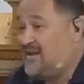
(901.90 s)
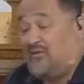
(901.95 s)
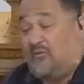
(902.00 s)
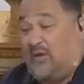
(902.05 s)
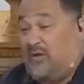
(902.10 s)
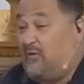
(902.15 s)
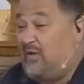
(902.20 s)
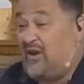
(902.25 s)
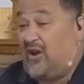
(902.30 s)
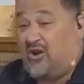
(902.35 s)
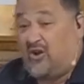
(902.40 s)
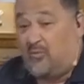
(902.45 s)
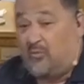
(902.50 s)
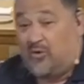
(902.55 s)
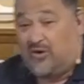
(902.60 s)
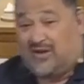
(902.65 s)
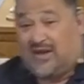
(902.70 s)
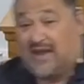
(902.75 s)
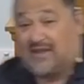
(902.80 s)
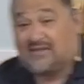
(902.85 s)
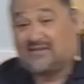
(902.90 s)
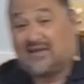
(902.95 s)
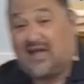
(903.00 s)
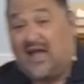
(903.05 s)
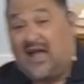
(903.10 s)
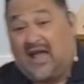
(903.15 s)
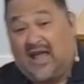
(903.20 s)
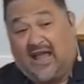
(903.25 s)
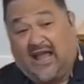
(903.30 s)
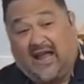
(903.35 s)
and we went on more dates.
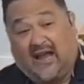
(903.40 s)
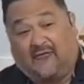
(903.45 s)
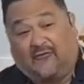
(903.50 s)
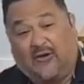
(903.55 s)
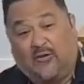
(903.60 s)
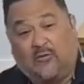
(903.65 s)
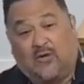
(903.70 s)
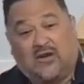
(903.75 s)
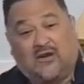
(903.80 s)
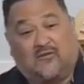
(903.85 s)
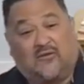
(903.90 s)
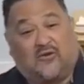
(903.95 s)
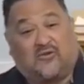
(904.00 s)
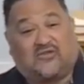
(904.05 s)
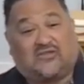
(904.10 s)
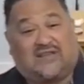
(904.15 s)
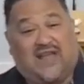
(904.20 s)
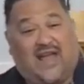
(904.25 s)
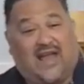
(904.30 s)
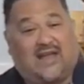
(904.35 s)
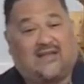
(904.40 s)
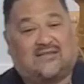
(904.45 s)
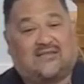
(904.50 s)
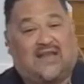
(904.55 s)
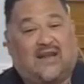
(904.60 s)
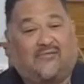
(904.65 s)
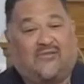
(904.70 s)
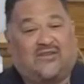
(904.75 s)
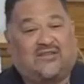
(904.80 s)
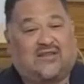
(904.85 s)
Every one of those dates,
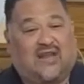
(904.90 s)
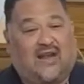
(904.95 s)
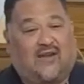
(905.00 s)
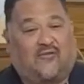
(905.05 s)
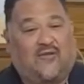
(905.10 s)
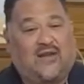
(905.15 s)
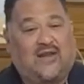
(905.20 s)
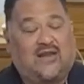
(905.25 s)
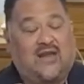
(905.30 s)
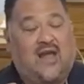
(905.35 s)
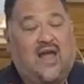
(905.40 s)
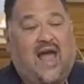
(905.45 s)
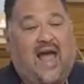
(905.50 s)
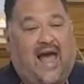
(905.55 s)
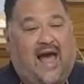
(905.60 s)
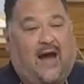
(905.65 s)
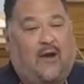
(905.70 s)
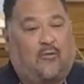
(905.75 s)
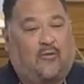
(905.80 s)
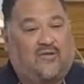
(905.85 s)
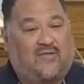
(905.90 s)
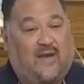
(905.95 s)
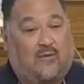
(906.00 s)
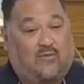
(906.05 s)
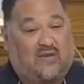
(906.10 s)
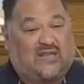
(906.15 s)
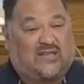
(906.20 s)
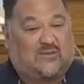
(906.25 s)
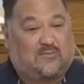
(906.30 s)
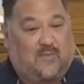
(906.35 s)
every hour that
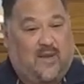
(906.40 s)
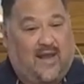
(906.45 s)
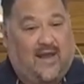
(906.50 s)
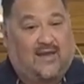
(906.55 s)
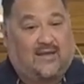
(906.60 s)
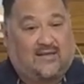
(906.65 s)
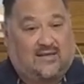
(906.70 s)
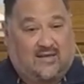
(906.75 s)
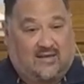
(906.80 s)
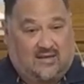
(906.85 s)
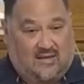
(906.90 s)
we spent